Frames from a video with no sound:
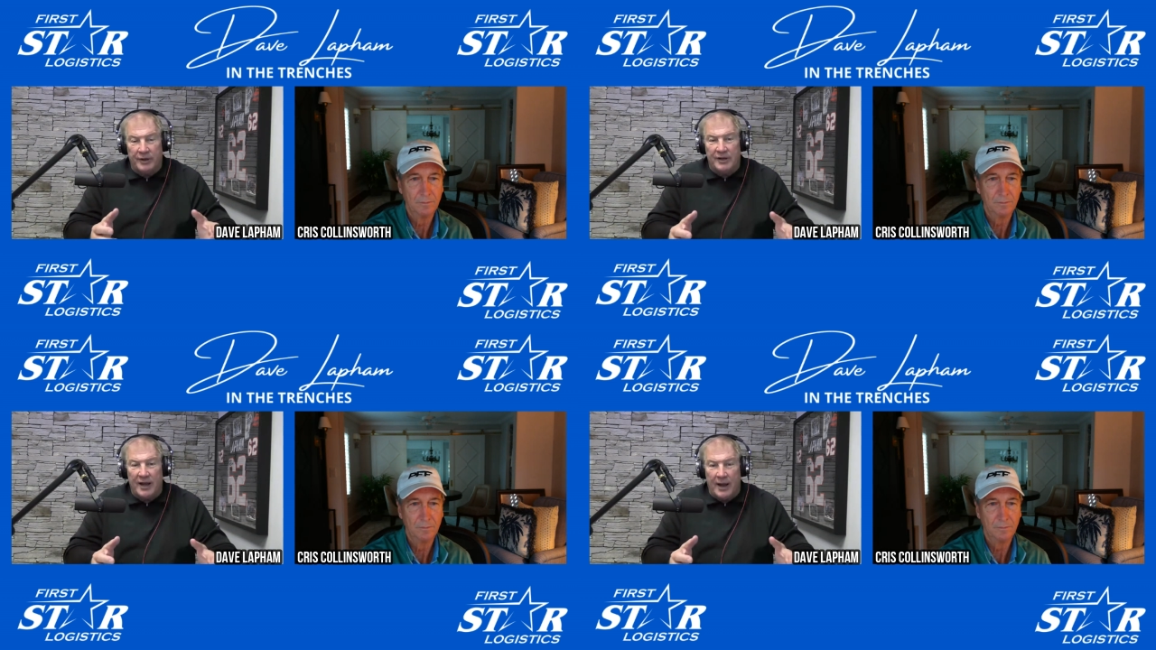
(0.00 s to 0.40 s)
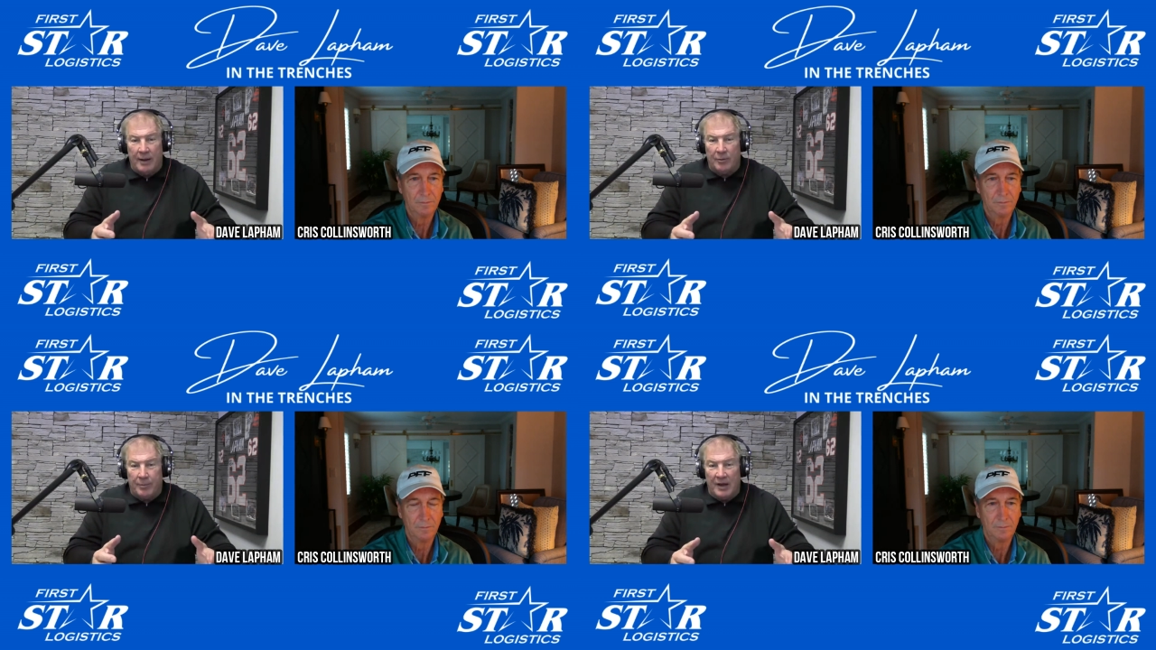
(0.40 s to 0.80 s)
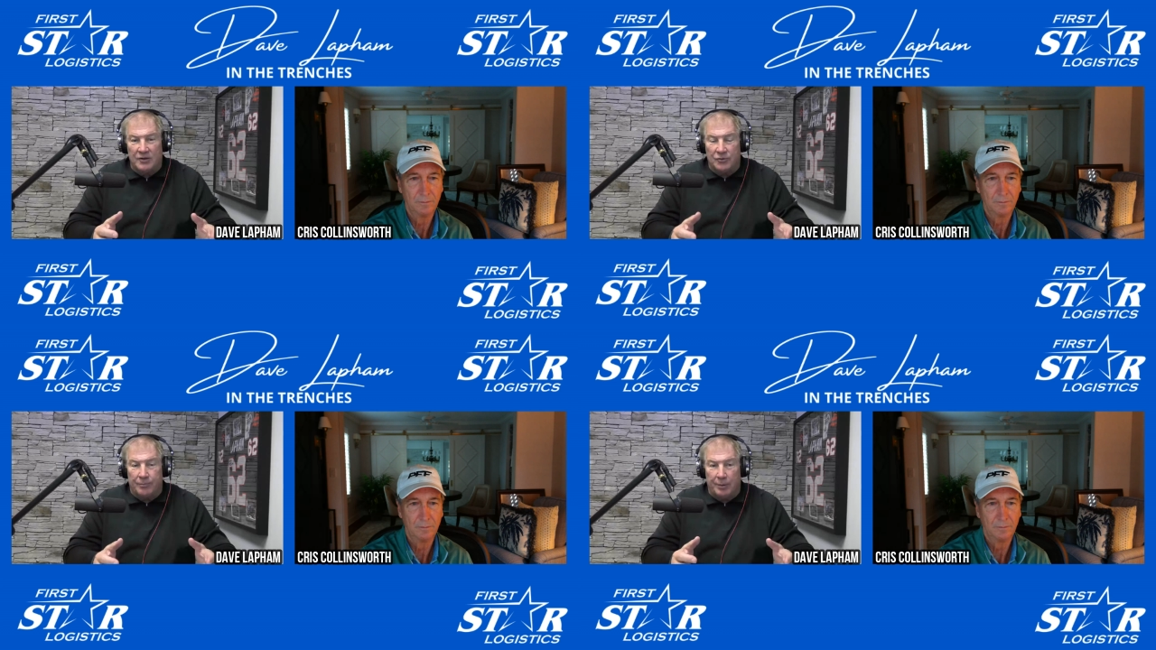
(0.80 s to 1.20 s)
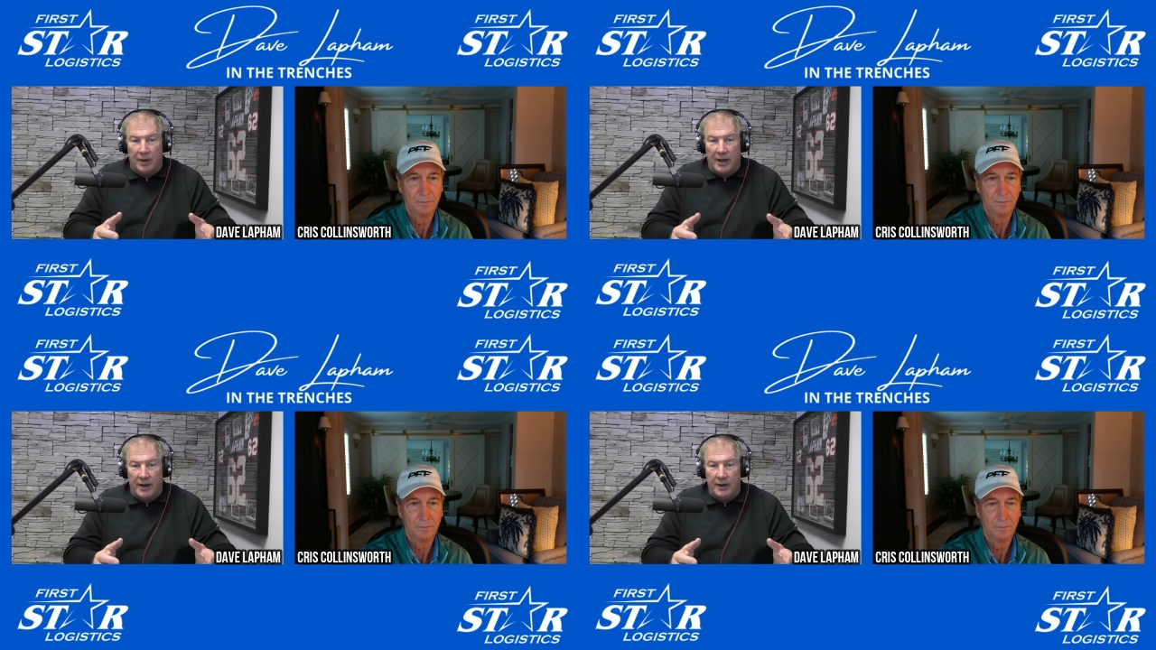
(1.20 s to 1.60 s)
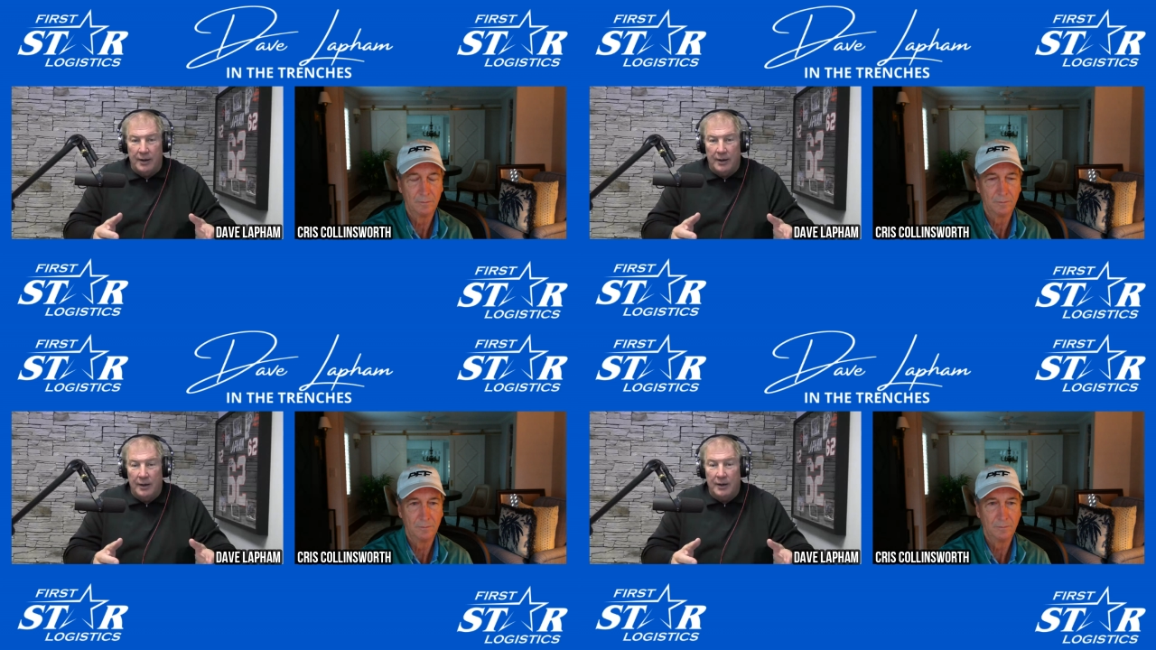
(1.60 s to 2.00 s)
Speaker 1: game the Bengals have played
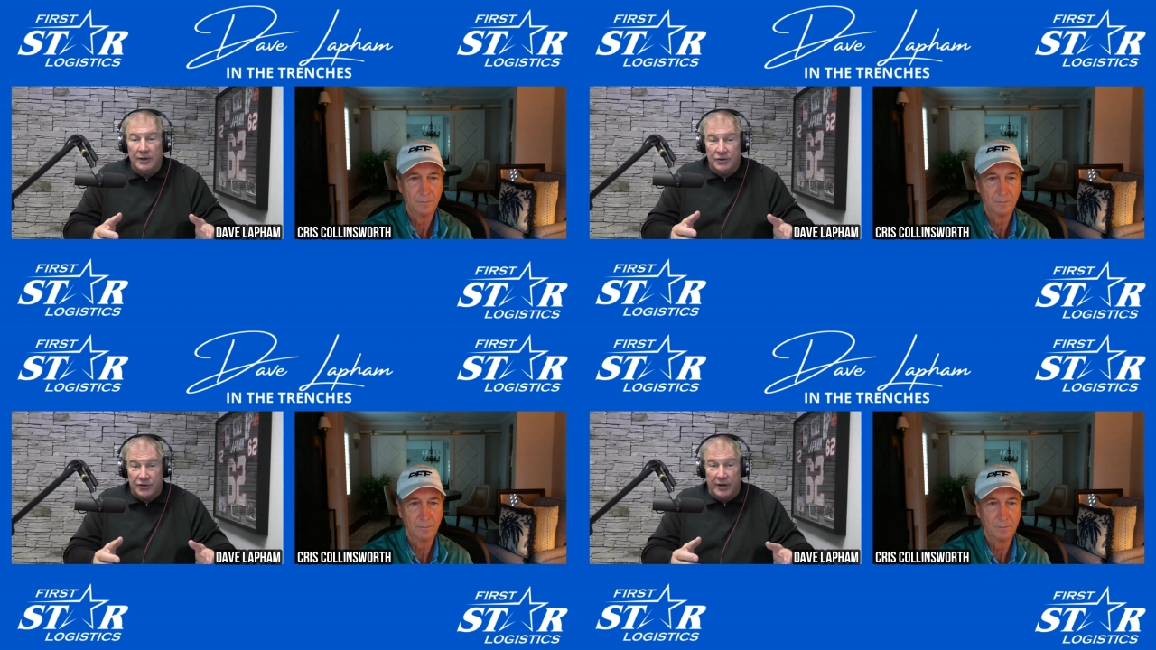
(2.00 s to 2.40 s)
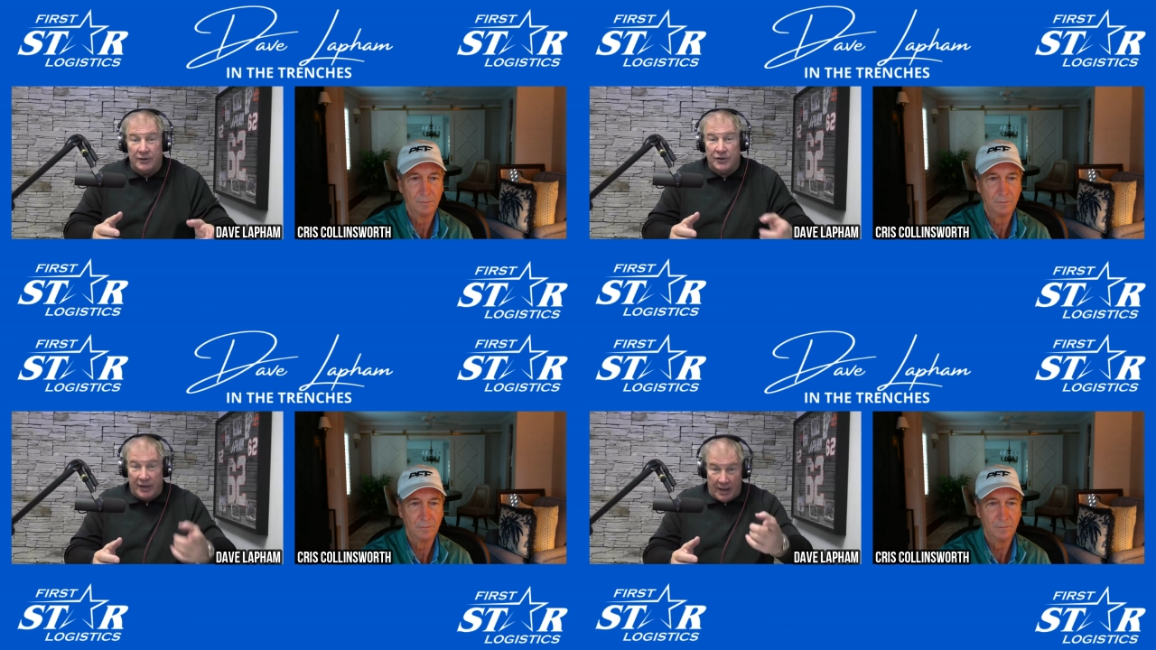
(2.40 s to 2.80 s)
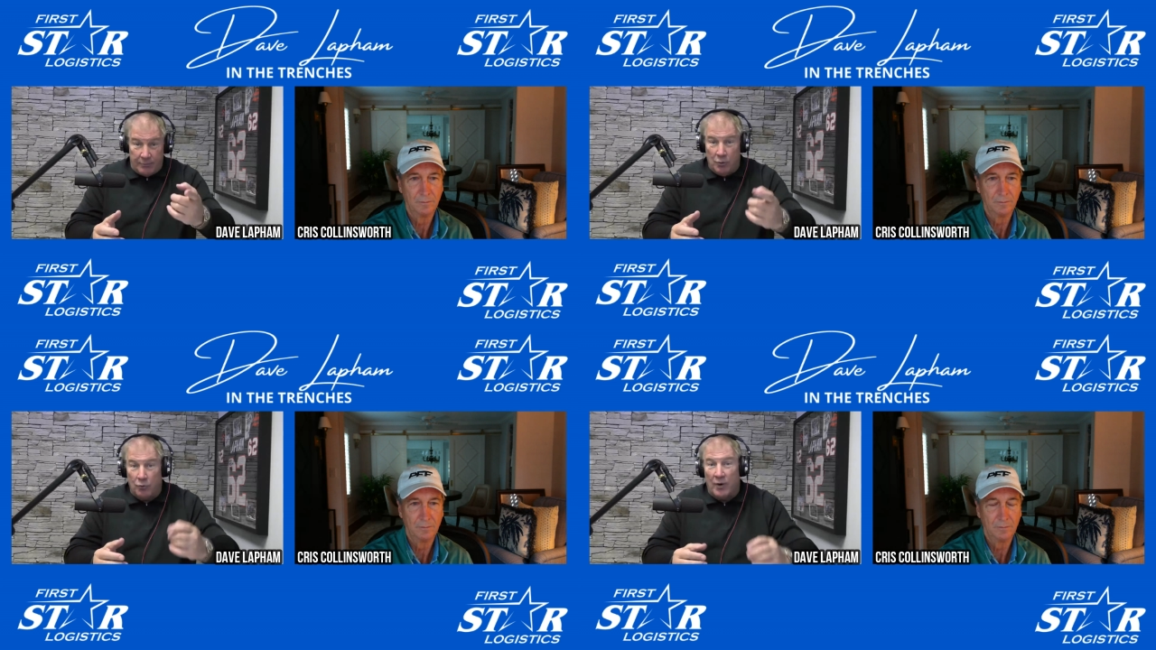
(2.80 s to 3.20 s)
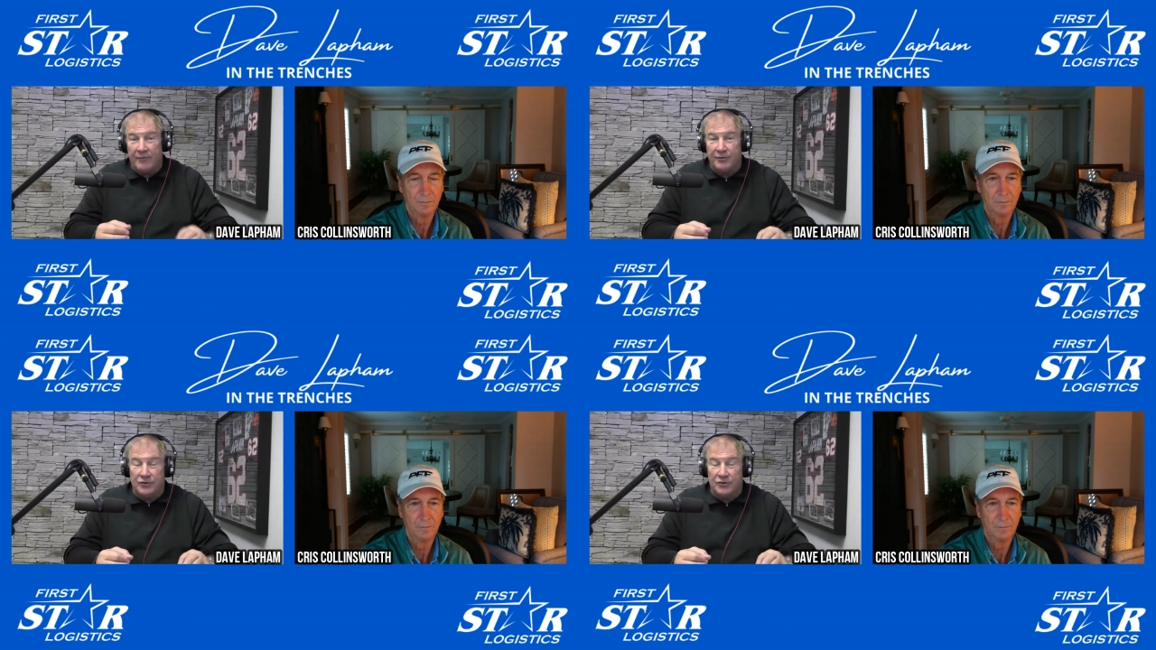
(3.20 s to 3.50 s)
since the game you referenced,